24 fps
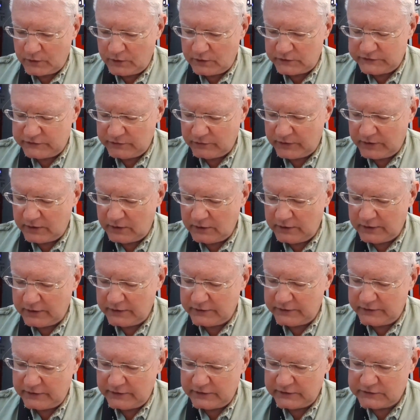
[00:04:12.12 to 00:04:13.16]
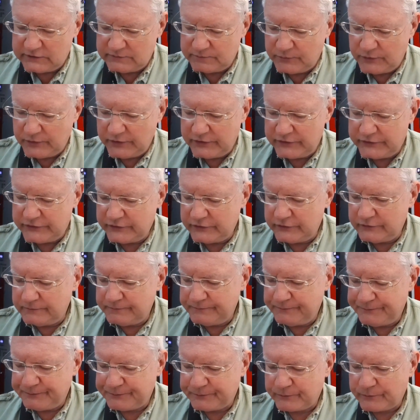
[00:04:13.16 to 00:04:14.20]
So we're going to look at this pretty soon.
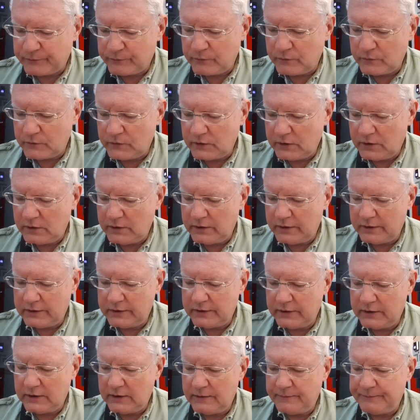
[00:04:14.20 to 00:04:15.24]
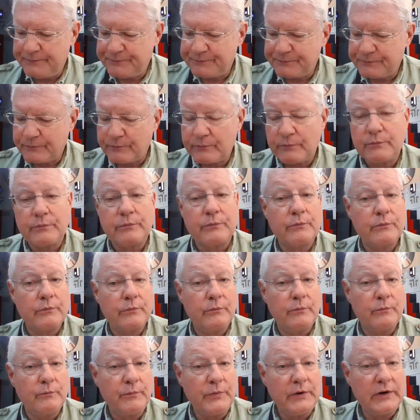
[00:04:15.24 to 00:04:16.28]
And,
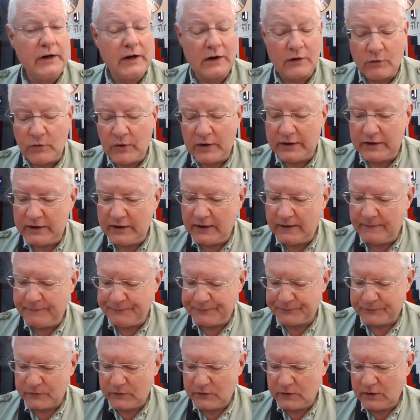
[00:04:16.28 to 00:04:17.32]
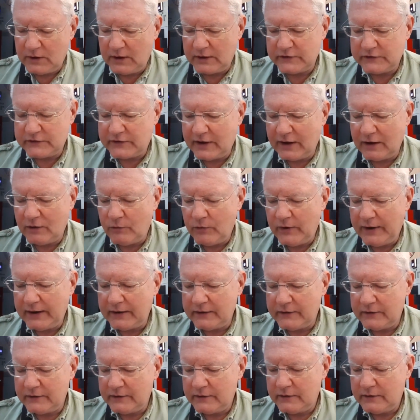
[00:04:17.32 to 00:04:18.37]
but not quite yet. I just can't wait.
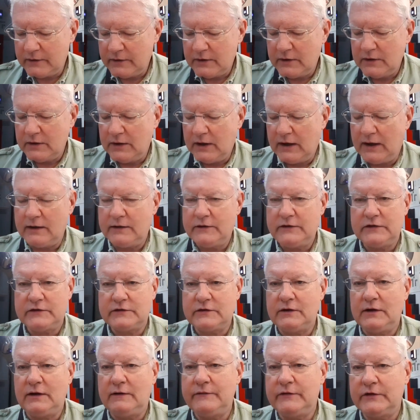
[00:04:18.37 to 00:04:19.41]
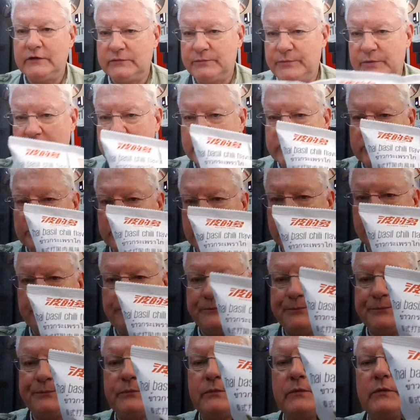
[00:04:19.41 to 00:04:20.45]
I just love this picture
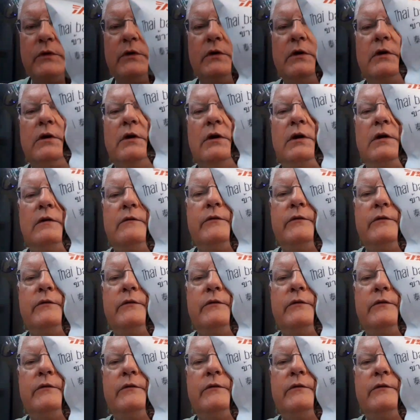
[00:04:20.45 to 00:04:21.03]
of